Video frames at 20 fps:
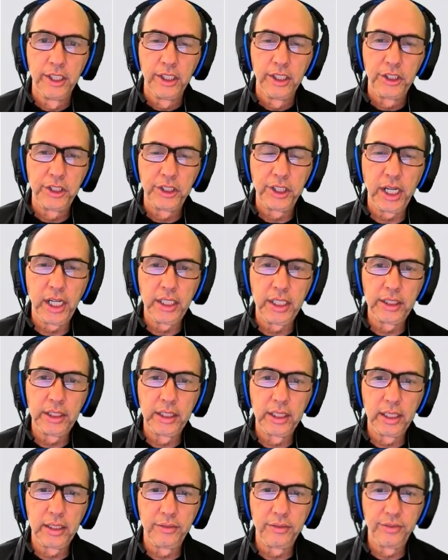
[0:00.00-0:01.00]
Change
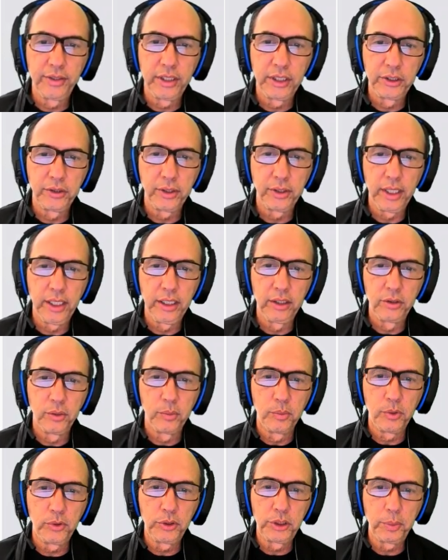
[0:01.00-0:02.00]
the division into
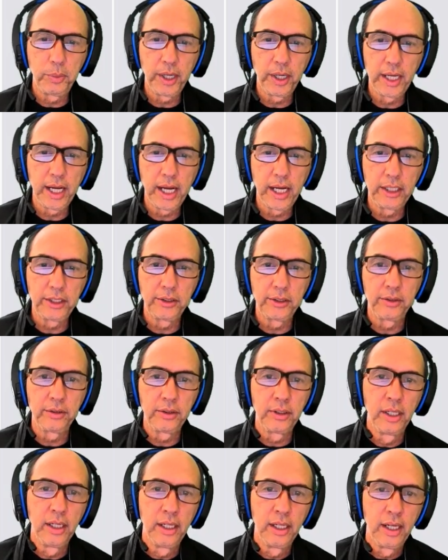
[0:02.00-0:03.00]
multiplication
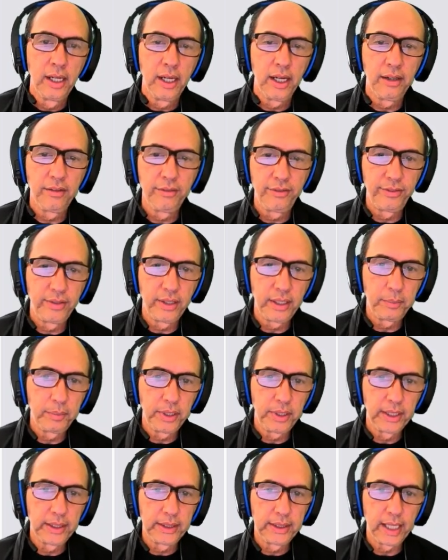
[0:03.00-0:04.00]
and flip
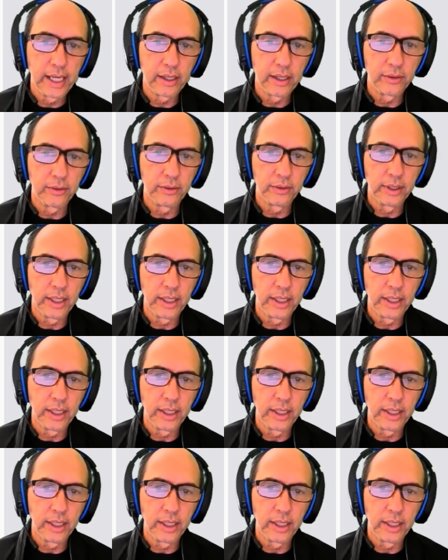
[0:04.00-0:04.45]
the second.